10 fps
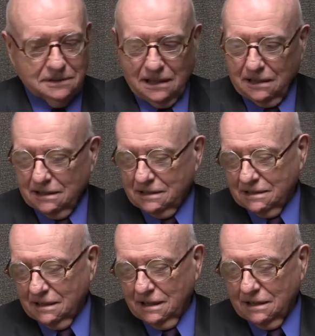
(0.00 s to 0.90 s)
and Ann
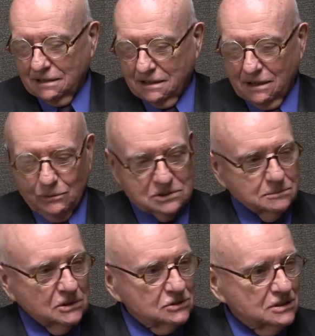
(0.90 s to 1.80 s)
indicated that it was the
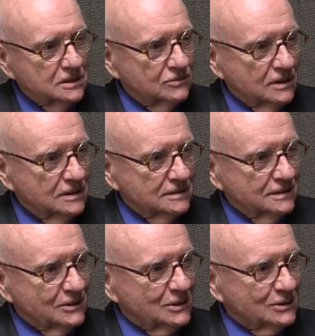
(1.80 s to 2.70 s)
most difficult
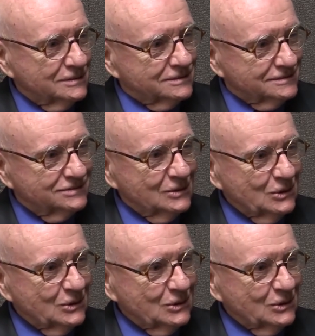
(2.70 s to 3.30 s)
call for